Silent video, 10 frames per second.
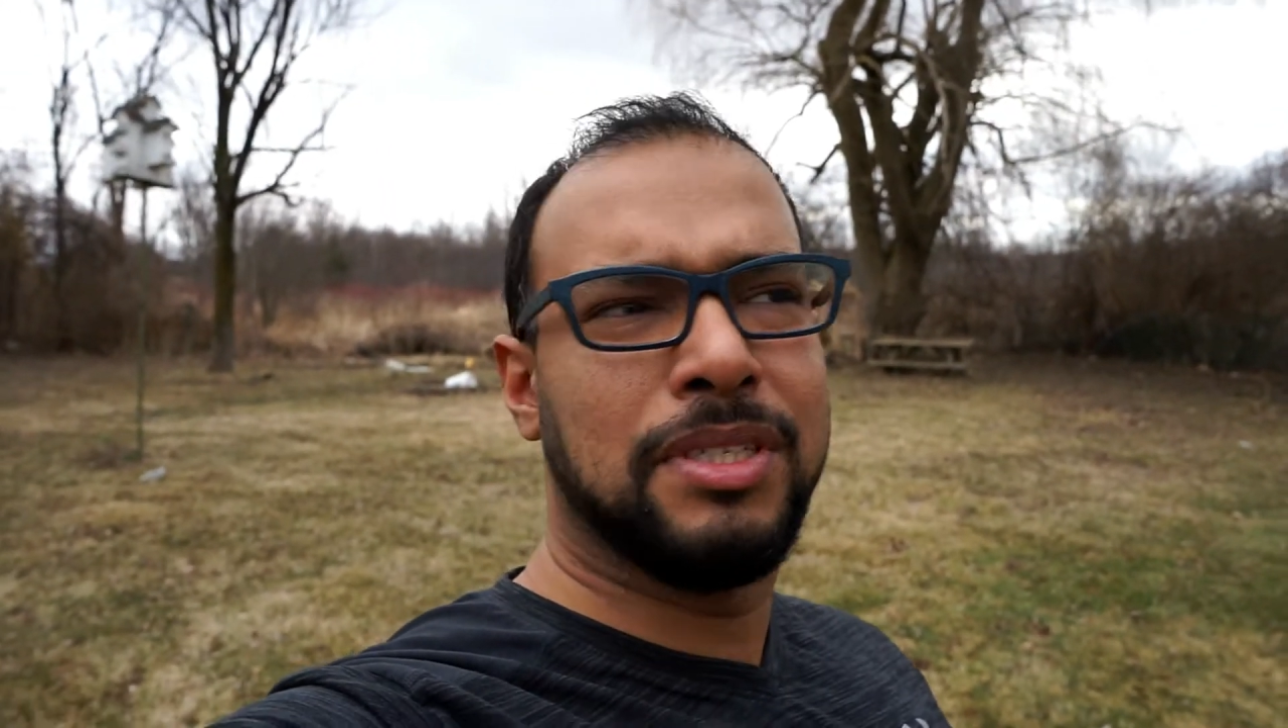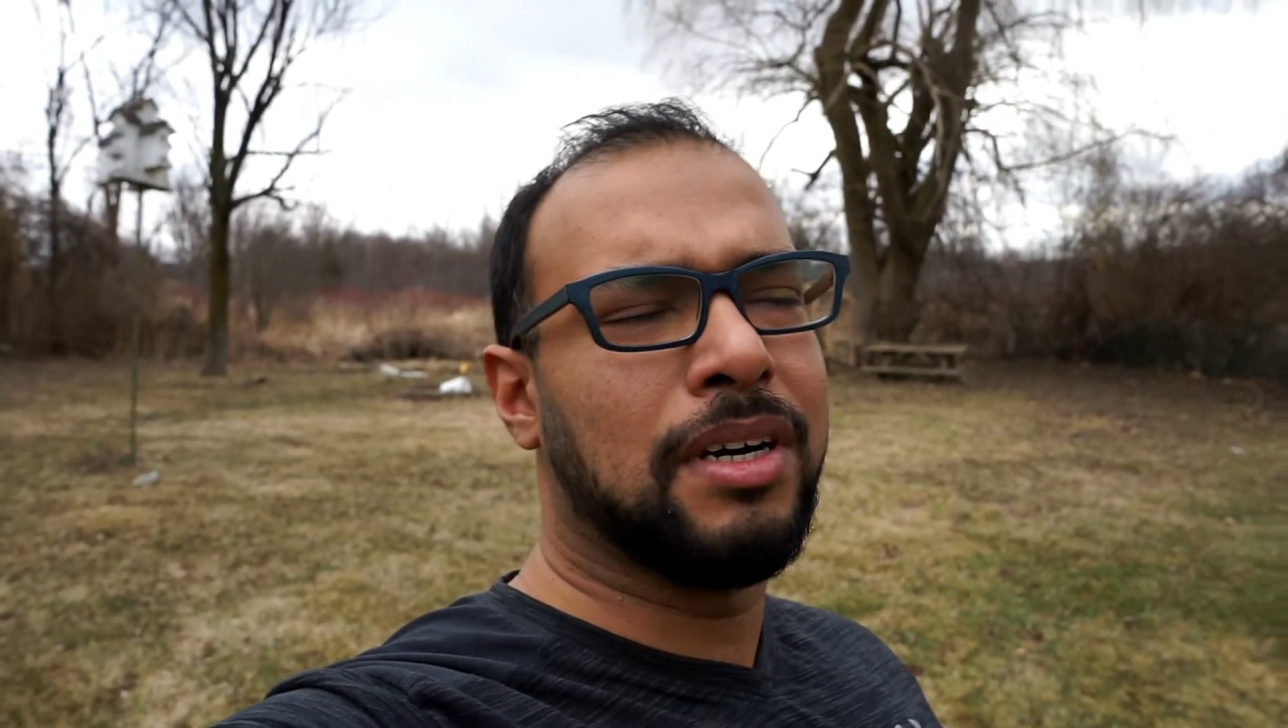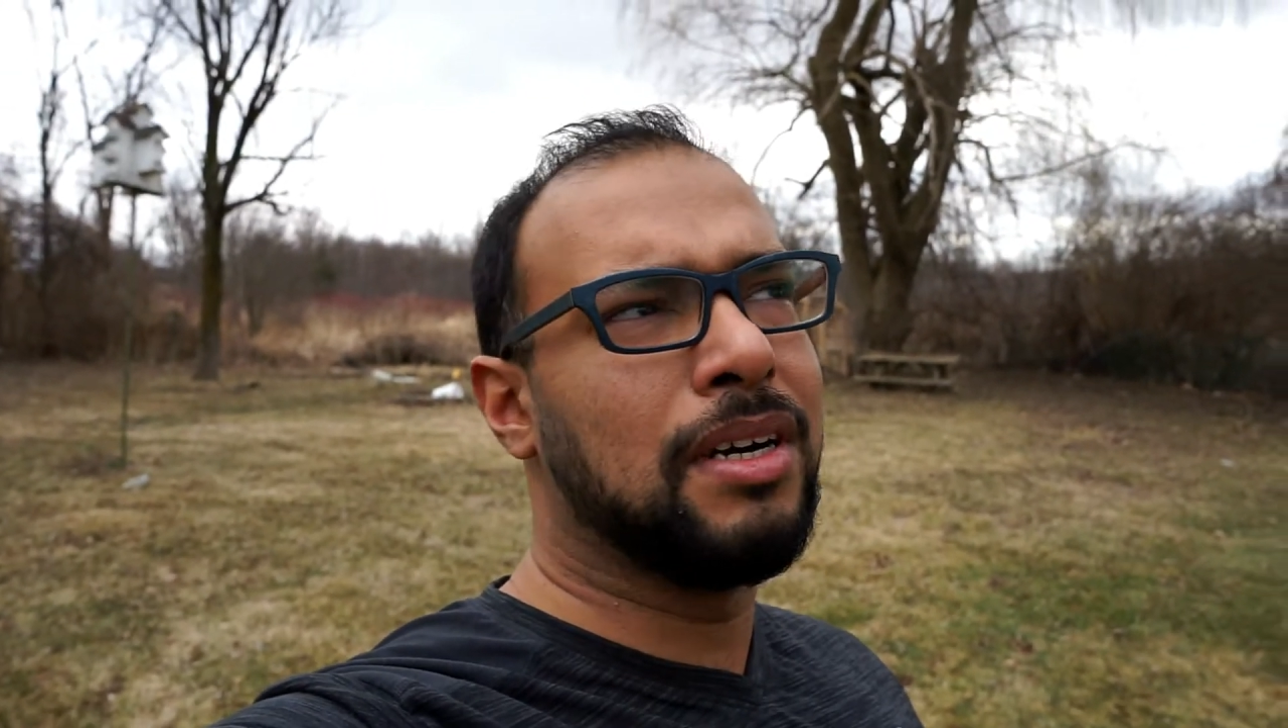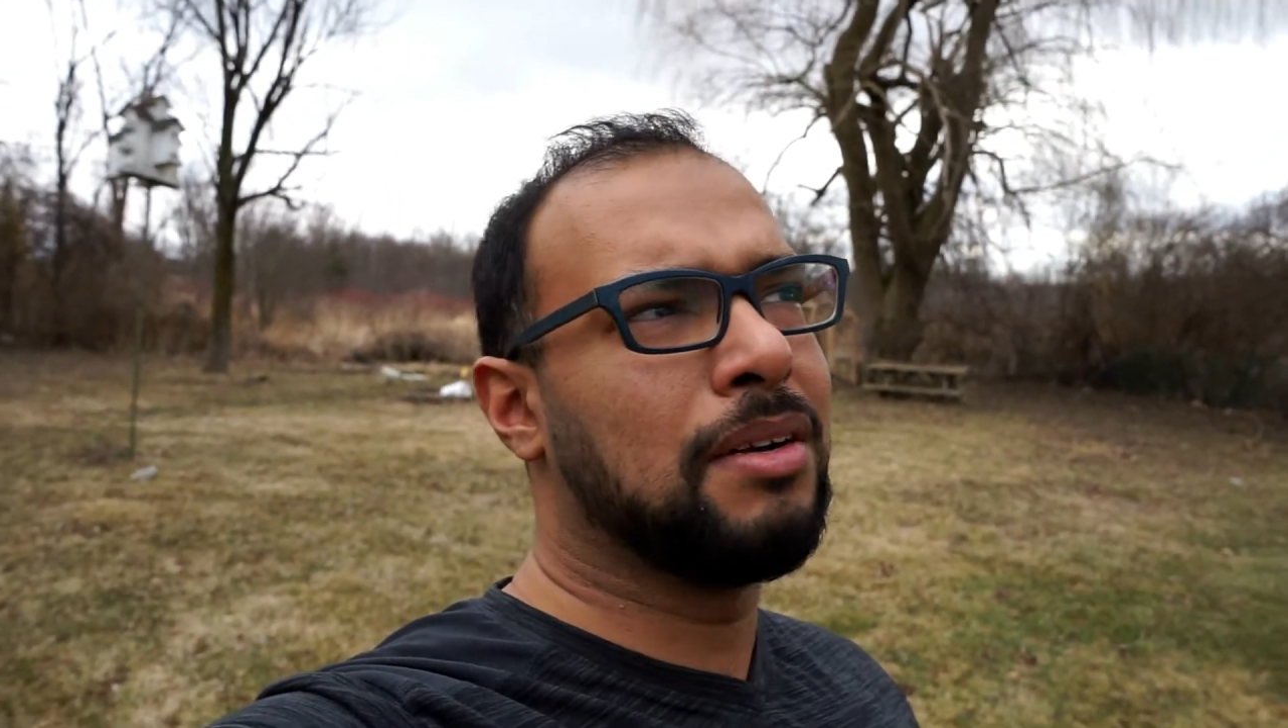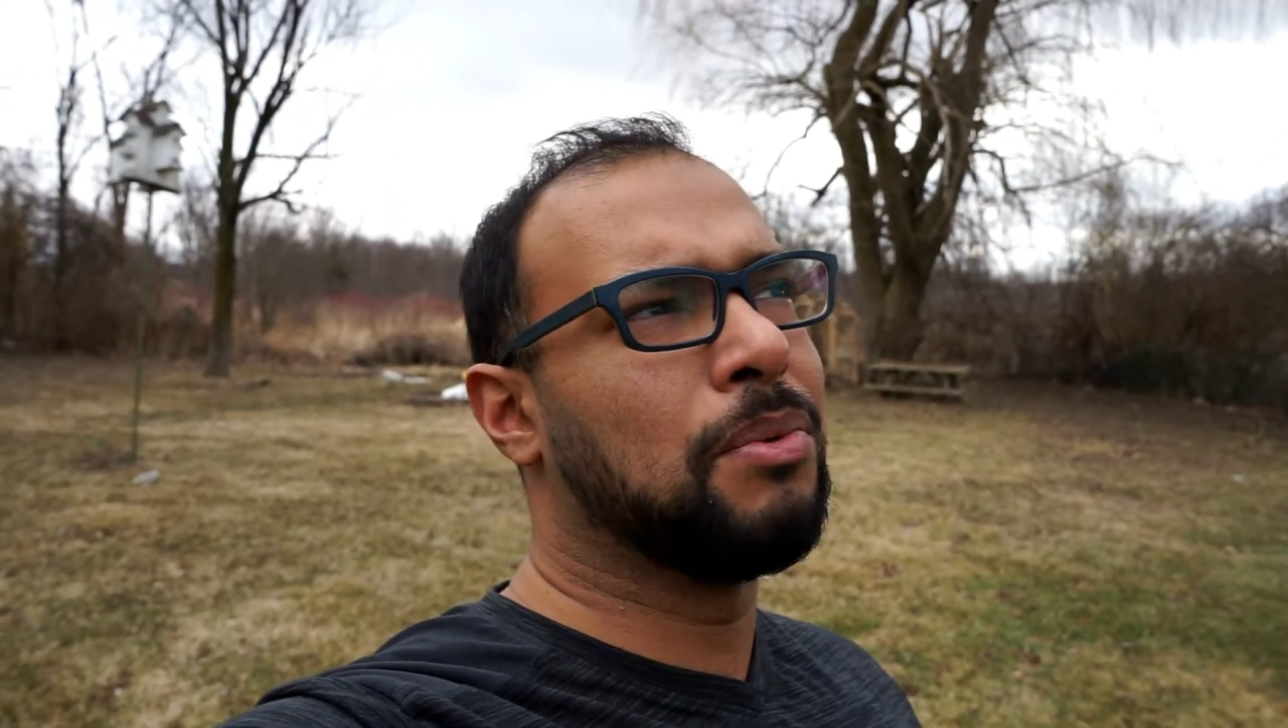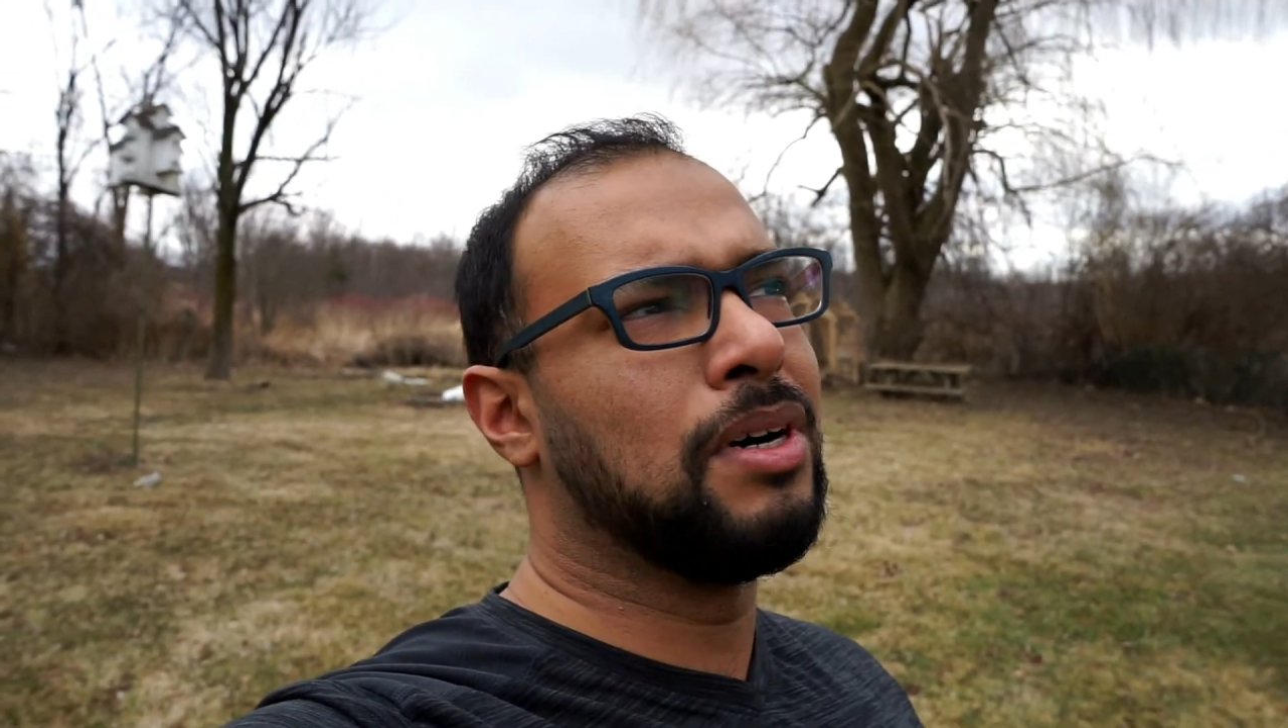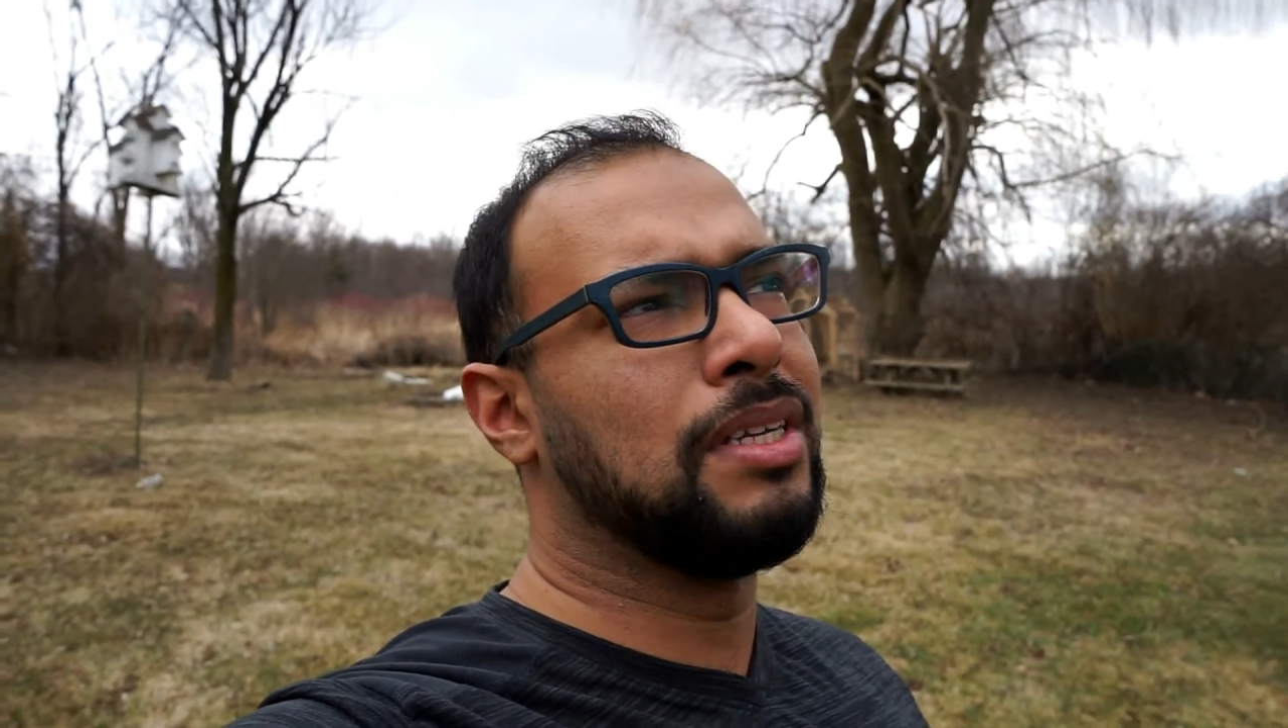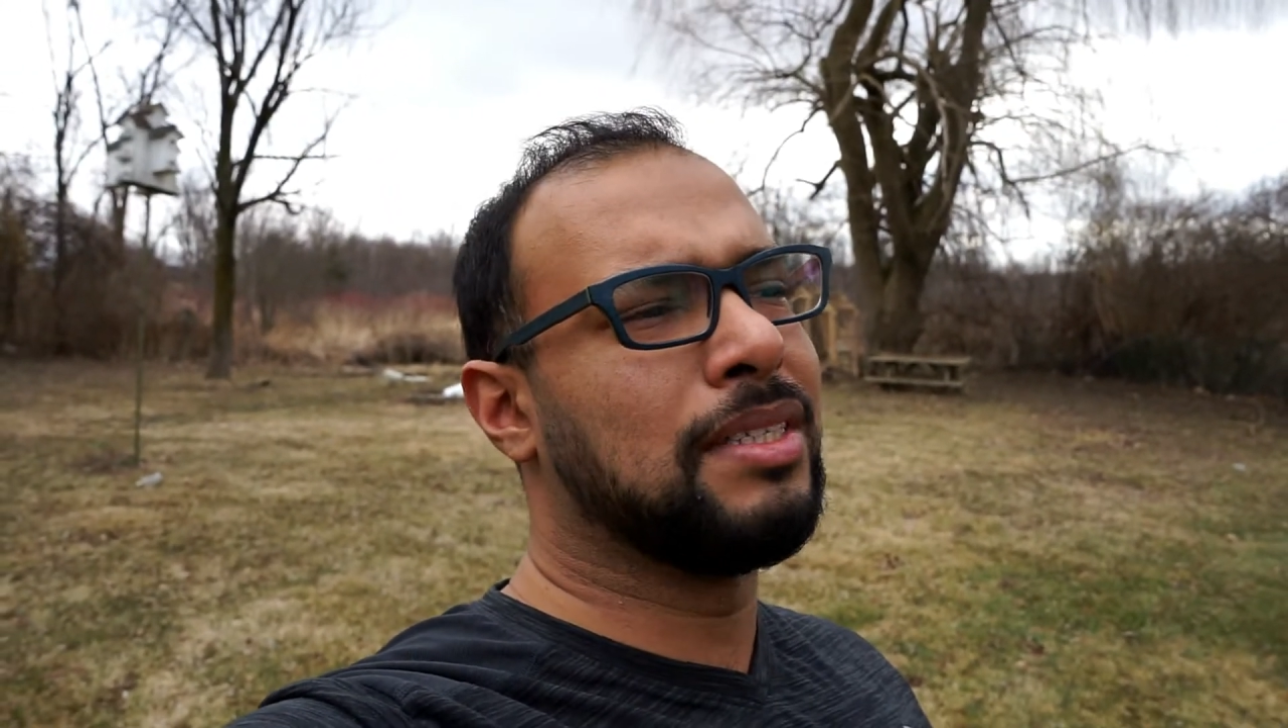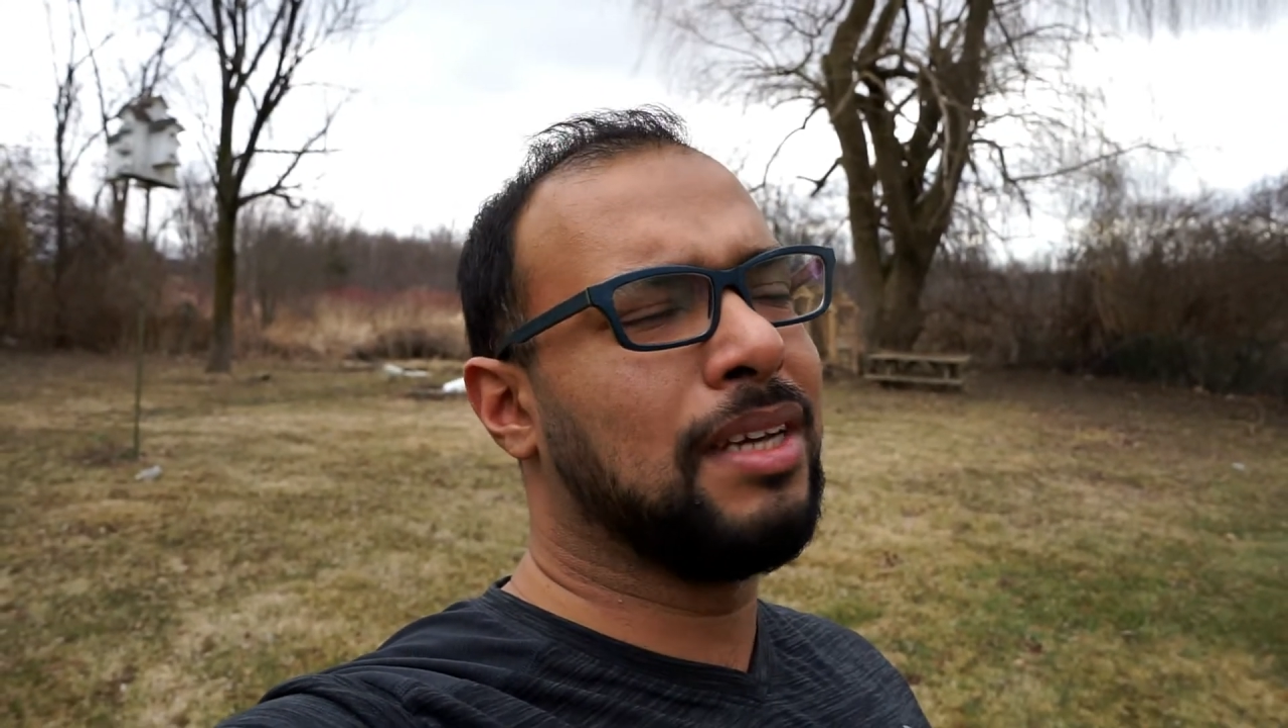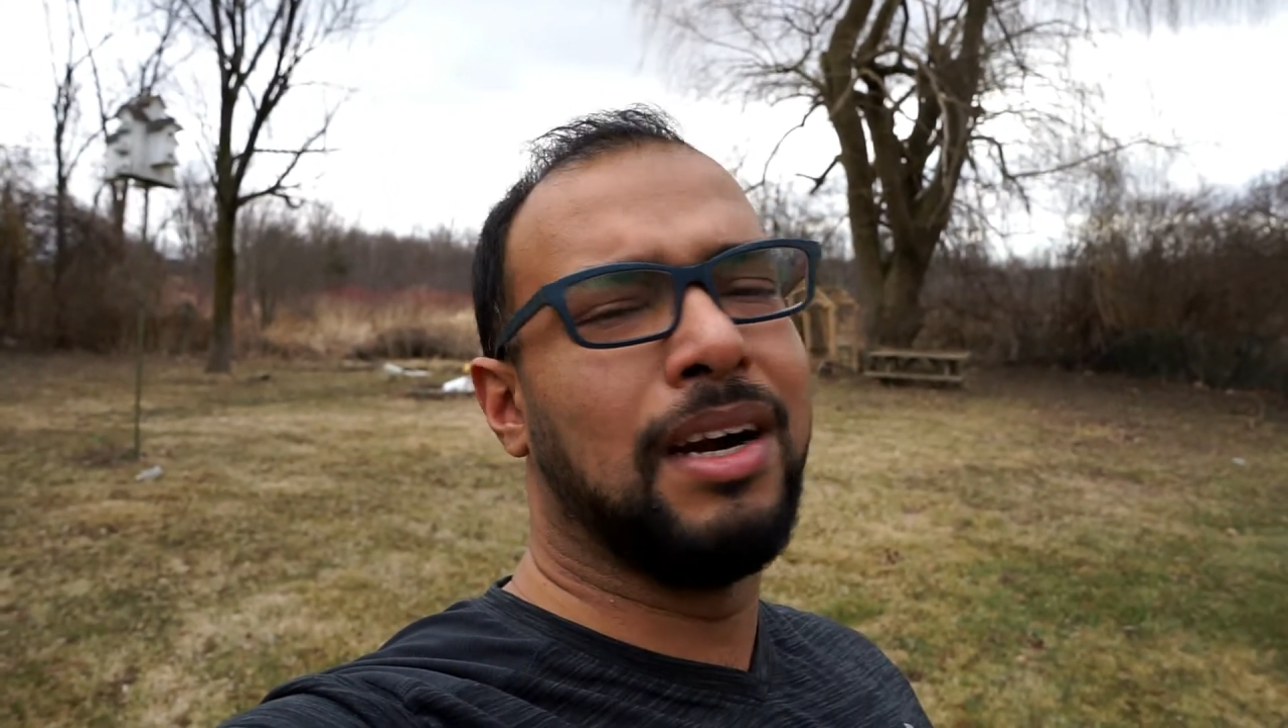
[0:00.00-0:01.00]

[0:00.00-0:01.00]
started was